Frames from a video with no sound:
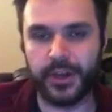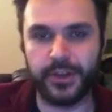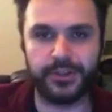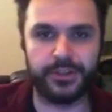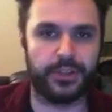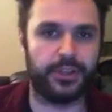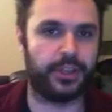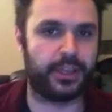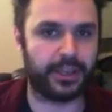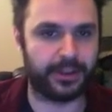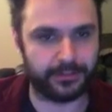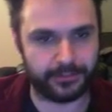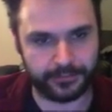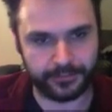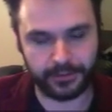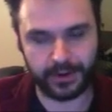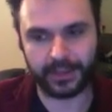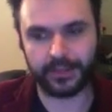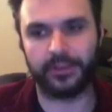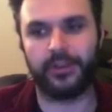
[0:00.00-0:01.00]
so that you can
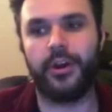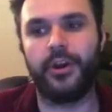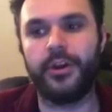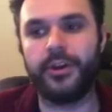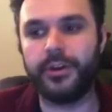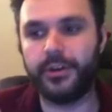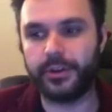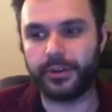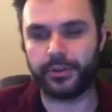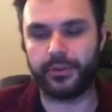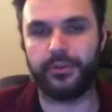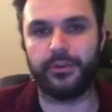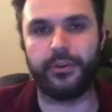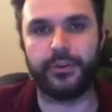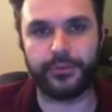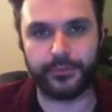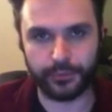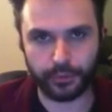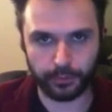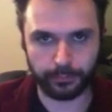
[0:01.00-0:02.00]
front load
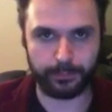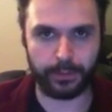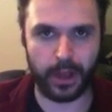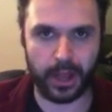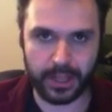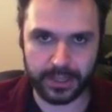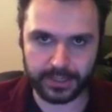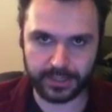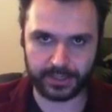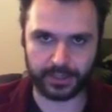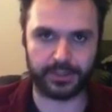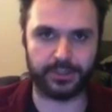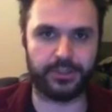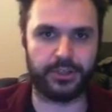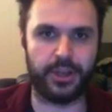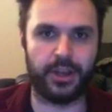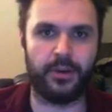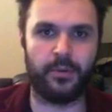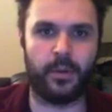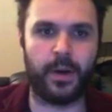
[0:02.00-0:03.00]
your full pods on
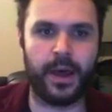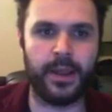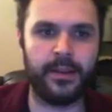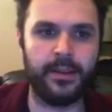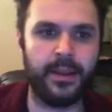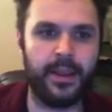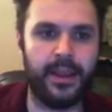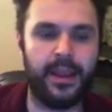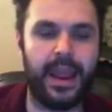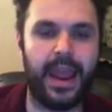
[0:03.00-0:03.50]
turn 1,